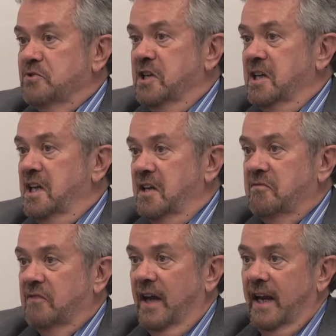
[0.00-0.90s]
GE,
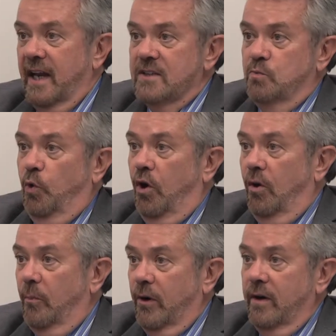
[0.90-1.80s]
FedEx,
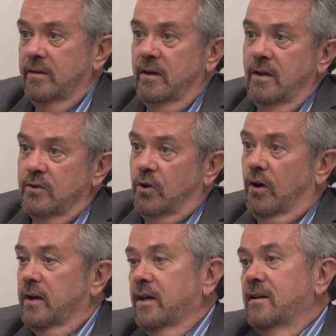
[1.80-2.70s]
Walmart,
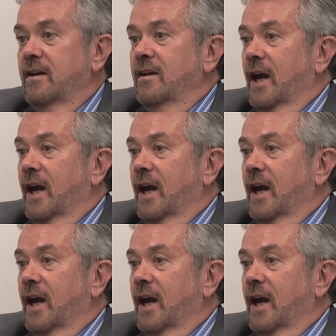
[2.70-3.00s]
Target.